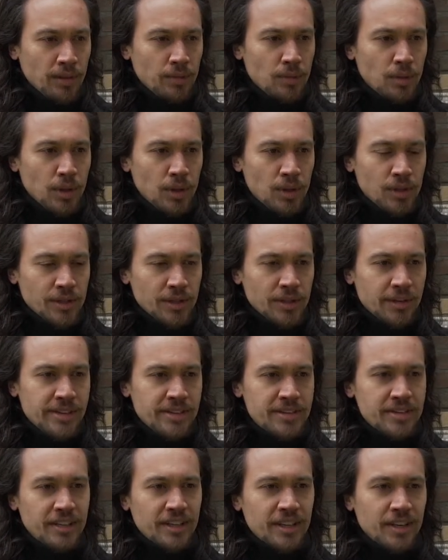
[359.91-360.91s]
he will learn
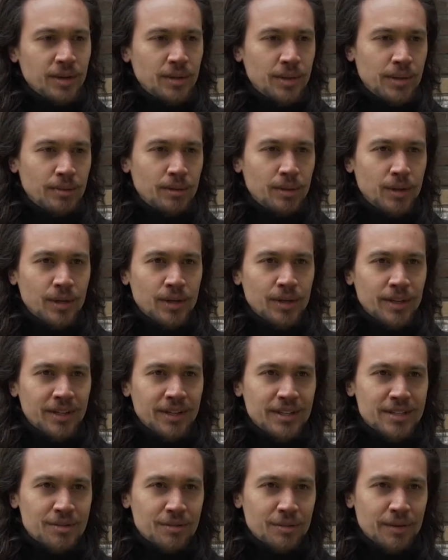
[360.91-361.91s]
this skill, he will learn
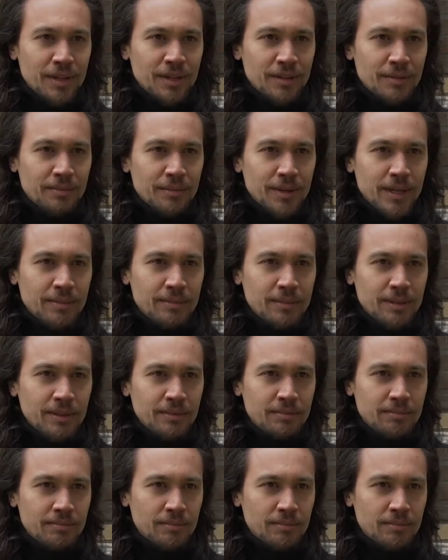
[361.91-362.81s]
this rhythm, maybe.